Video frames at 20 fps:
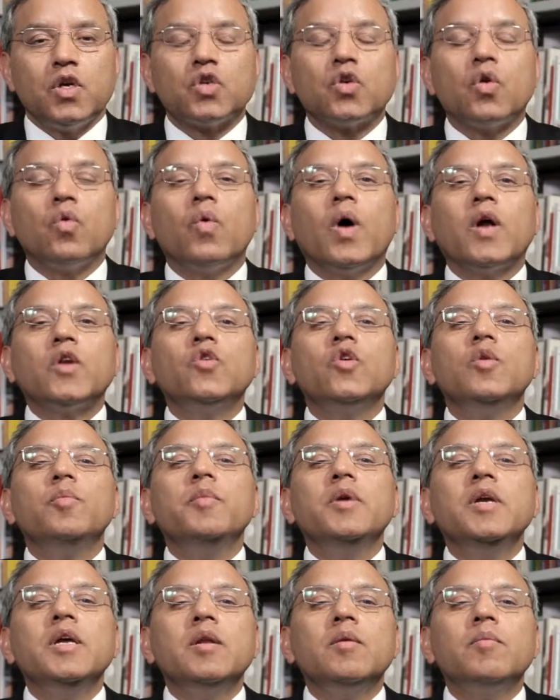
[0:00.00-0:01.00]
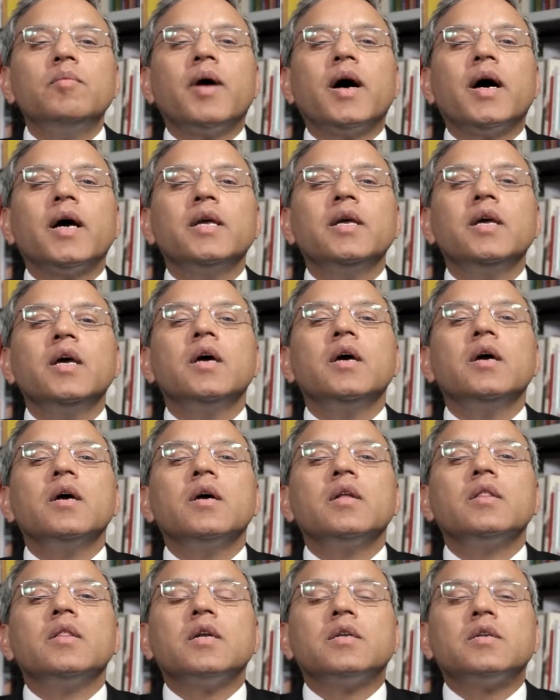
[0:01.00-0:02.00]
So, what do we mean by
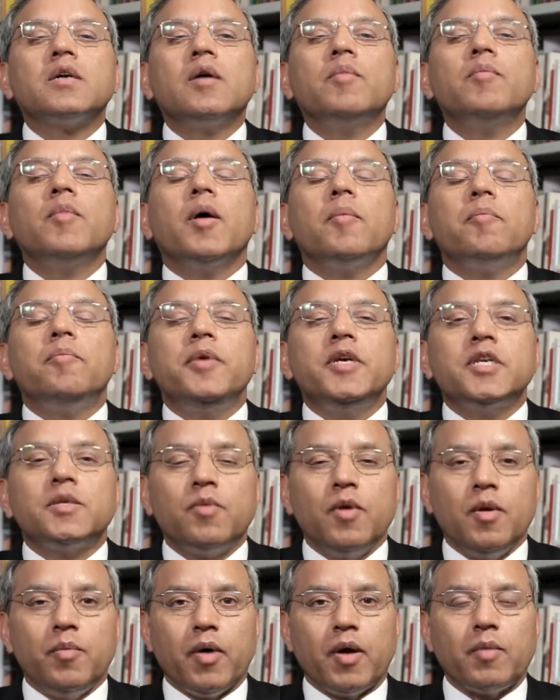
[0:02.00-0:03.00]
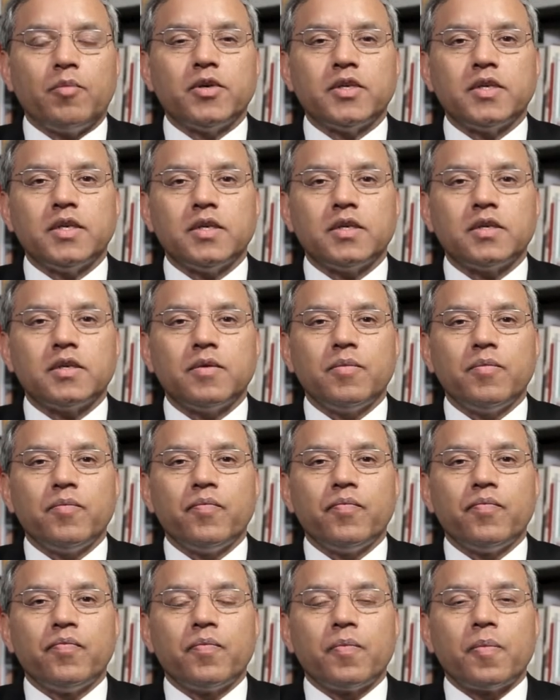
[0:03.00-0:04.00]
the term peaceful purposes?
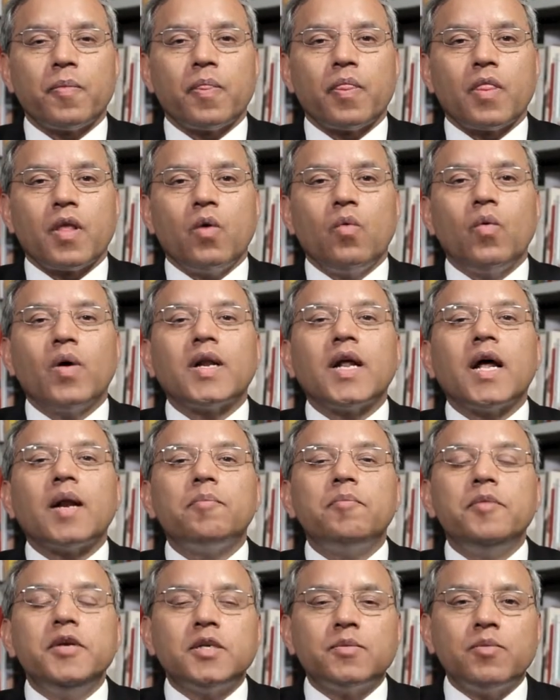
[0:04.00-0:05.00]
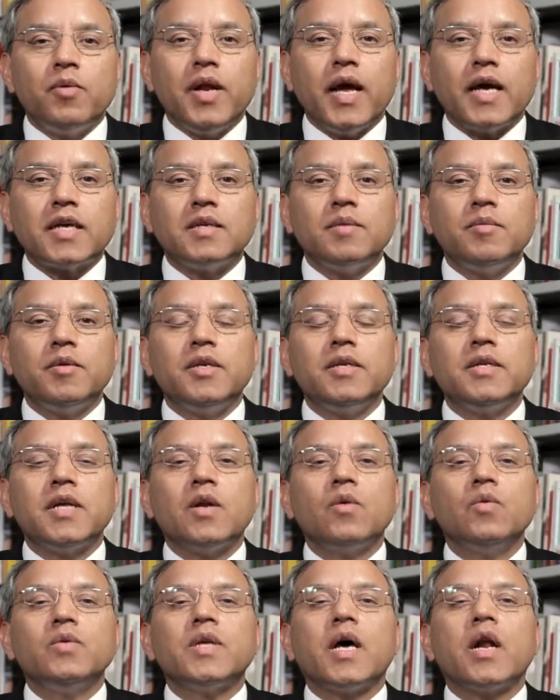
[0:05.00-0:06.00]
What are peaceful activities
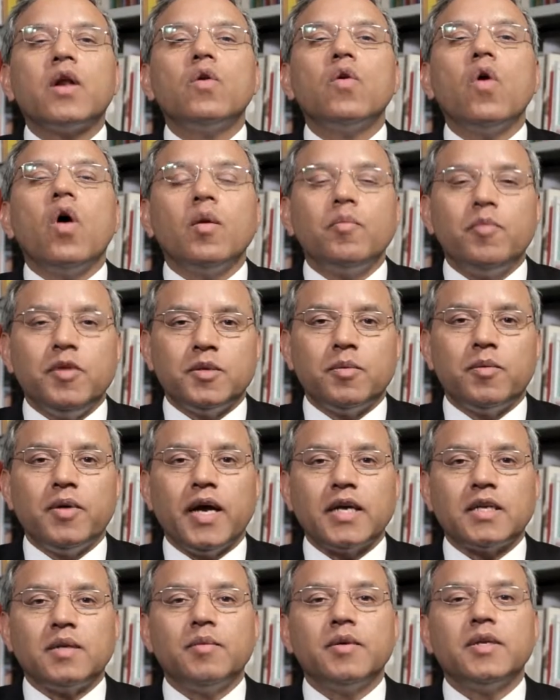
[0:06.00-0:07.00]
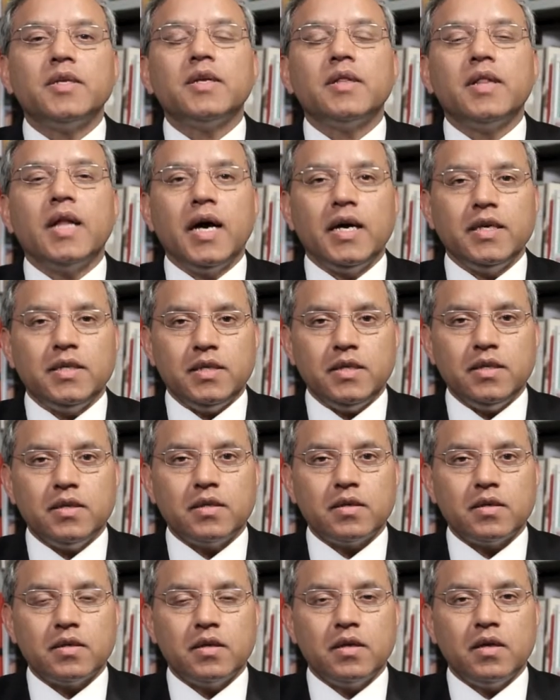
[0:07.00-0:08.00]
and which are non-peaceful activities in the high
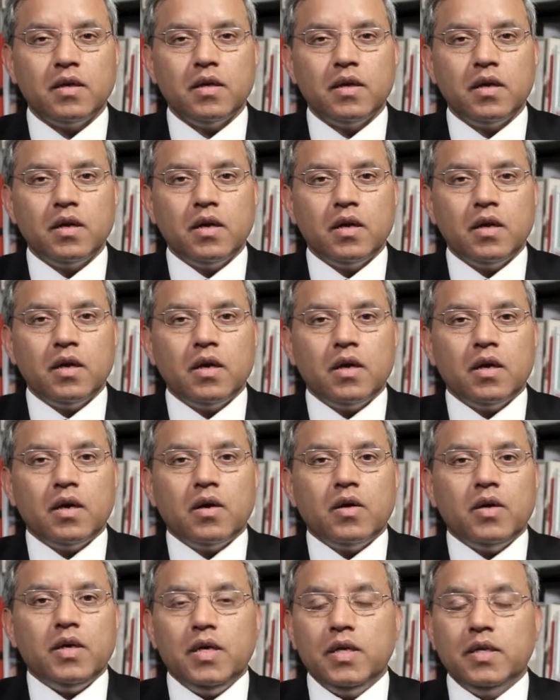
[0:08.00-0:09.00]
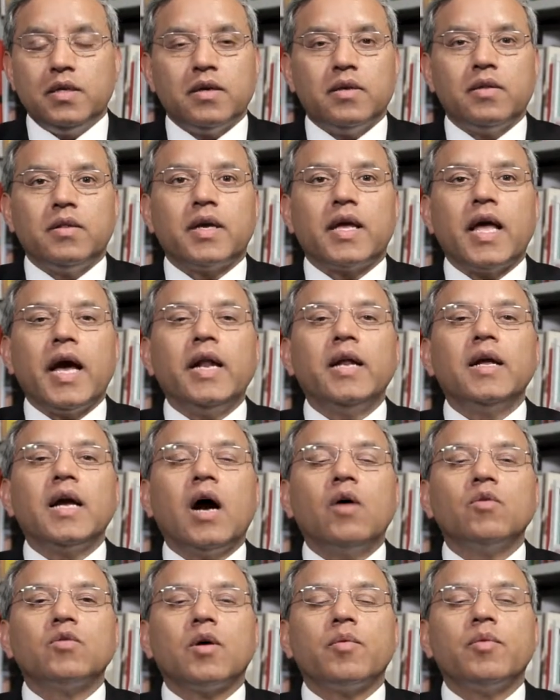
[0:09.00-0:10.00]
seas? Is the
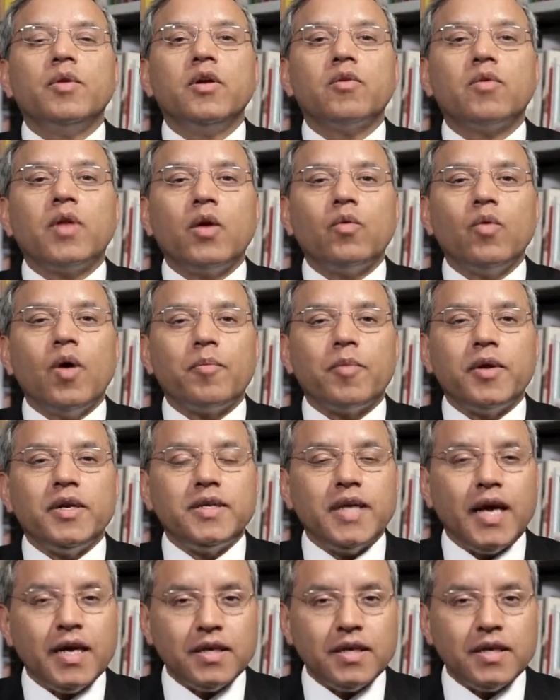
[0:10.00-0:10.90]
carrying out of nuclear weapon